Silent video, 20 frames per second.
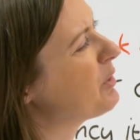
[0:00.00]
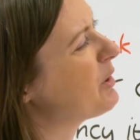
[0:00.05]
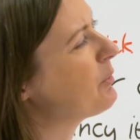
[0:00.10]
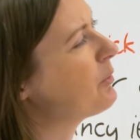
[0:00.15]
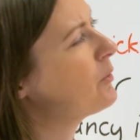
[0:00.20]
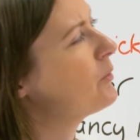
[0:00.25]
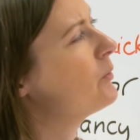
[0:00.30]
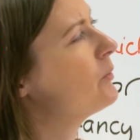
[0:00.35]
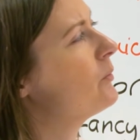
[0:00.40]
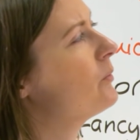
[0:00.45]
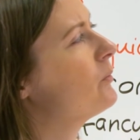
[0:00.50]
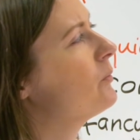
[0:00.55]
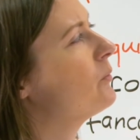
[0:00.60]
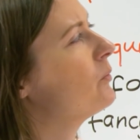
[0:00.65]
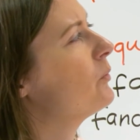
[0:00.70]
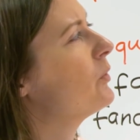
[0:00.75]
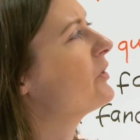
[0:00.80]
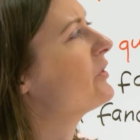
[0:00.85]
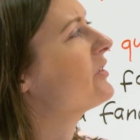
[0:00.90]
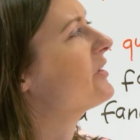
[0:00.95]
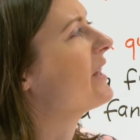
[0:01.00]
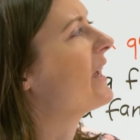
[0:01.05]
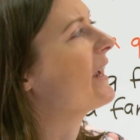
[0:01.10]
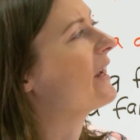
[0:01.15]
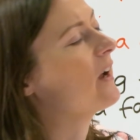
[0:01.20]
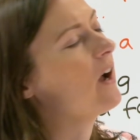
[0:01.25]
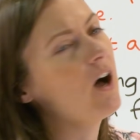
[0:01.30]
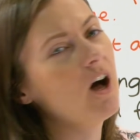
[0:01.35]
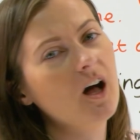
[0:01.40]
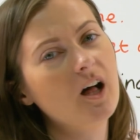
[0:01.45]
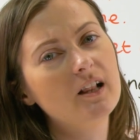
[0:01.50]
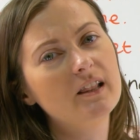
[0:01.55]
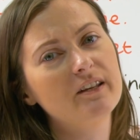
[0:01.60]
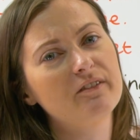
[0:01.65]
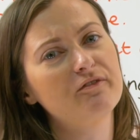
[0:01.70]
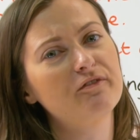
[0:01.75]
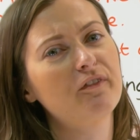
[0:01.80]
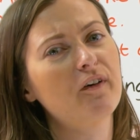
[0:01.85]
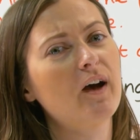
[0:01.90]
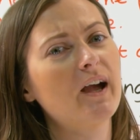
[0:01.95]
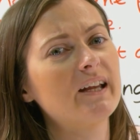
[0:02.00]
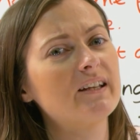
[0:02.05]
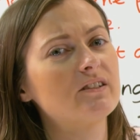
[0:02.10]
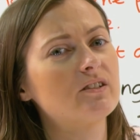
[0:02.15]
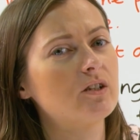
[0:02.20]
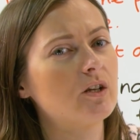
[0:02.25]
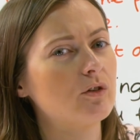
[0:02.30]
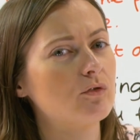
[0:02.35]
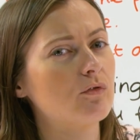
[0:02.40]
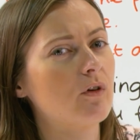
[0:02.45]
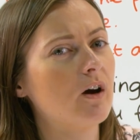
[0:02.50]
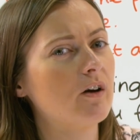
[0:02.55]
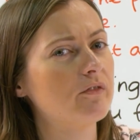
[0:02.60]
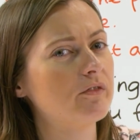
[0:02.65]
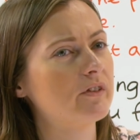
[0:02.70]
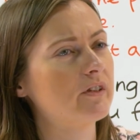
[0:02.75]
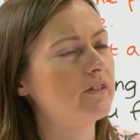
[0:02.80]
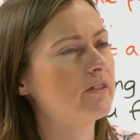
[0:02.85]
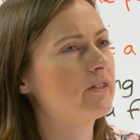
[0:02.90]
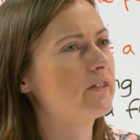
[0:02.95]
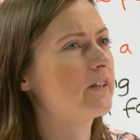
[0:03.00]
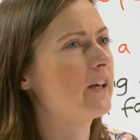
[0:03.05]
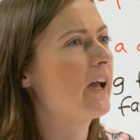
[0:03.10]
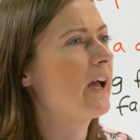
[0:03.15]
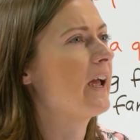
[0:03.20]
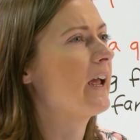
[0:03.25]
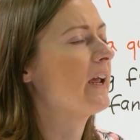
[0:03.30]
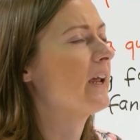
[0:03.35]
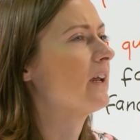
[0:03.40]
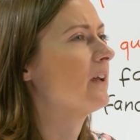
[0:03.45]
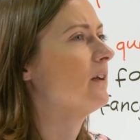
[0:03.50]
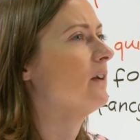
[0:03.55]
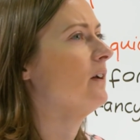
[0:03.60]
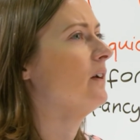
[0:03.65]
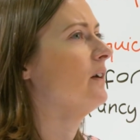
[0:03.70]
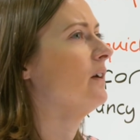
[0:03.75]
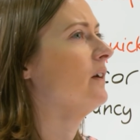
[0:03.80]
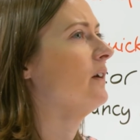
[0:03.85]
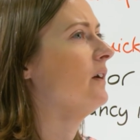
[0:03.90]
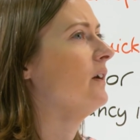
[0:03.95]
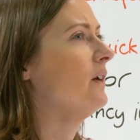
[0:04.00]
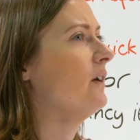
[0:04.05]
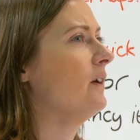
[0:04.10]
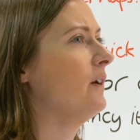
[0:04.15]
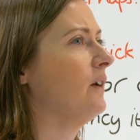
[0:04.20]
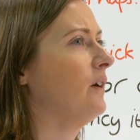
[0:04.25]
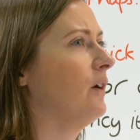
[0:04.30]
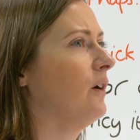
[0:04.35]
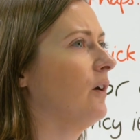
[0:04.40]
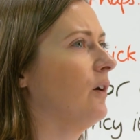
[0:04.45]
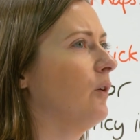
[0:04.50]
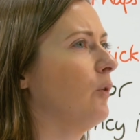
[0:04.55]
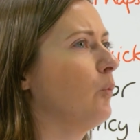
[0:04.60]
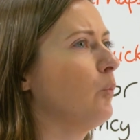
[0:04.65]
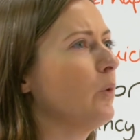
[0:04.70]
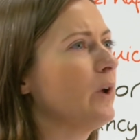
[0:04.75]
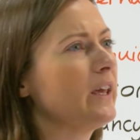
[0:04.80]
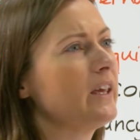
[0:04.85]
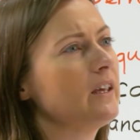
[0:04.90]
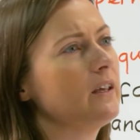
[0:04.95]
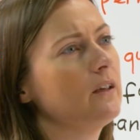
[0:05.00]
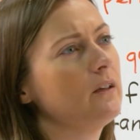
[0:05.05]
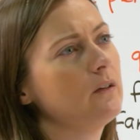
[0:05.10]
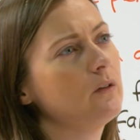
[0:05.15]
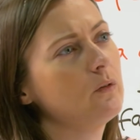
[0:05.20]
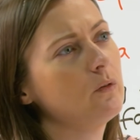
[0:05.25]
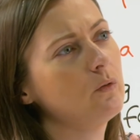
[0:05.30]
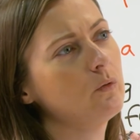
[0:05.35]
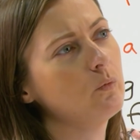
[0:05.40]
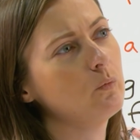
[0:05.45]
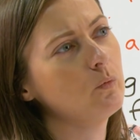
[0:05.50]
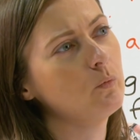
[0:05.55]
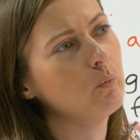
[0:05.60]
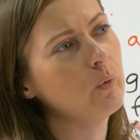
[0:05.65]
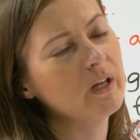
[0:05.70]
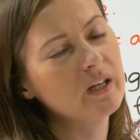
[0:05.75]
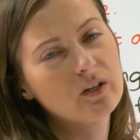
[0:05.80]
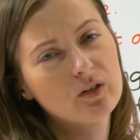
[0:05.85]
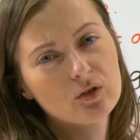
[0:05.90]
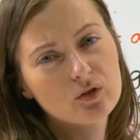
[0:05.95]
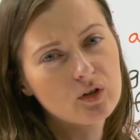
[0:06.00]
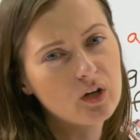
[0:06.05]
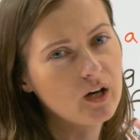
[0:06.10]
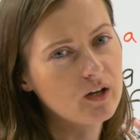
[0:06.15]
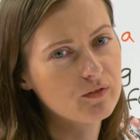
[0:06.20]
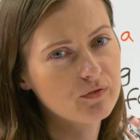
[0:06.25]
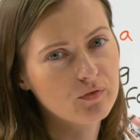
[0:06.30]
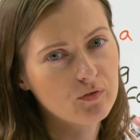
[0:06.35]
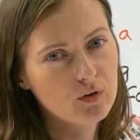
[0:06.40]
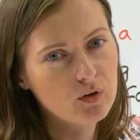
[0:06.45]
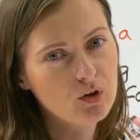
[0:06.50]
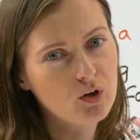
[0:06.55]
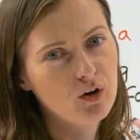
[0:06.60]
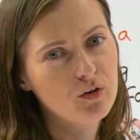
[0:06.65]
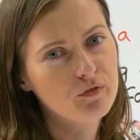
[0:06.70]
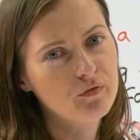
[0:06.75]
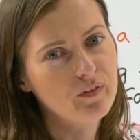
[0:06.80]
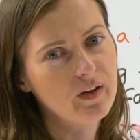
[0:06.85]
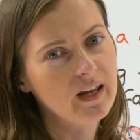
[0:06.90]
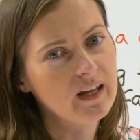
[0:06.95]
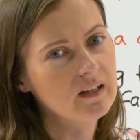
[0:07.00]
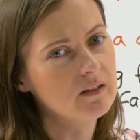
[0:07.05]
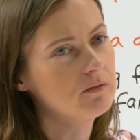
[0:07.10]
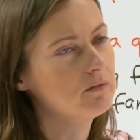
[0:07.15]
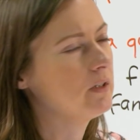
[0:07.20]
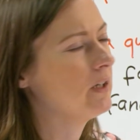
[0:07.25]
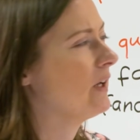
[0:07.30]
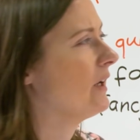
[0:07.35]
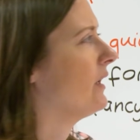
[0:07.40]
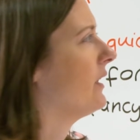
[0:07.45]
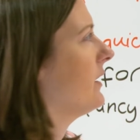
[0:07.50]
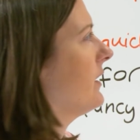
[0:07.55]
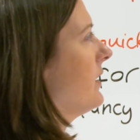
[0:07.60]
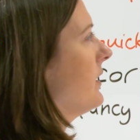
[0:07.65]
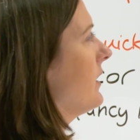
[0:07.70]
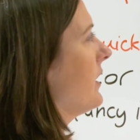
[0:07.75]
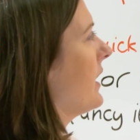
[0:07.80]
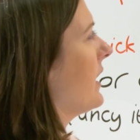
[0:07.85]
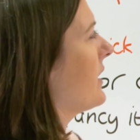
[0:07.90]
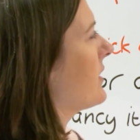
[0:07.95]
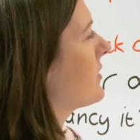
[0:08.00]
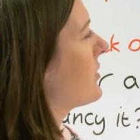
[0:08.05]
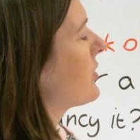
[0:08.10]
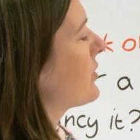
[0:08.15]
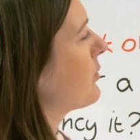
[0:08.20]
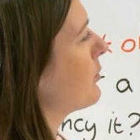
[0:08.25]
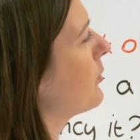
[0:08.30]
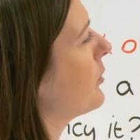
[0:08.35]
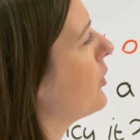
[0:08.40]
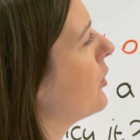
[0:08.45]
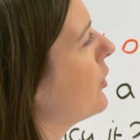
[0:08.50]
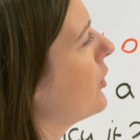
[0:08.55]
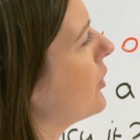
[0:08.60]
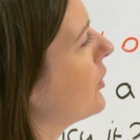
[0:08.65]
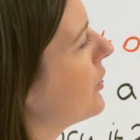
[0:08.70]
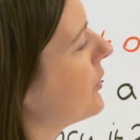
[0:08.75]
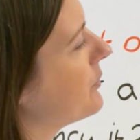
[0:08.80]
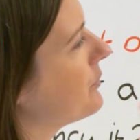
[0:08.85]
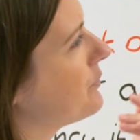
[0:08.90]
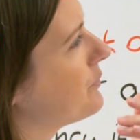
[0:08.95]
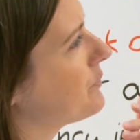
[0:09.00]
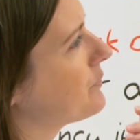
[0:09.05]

people would say, I'll invite you, rather than say, we could go for a coffee. It's more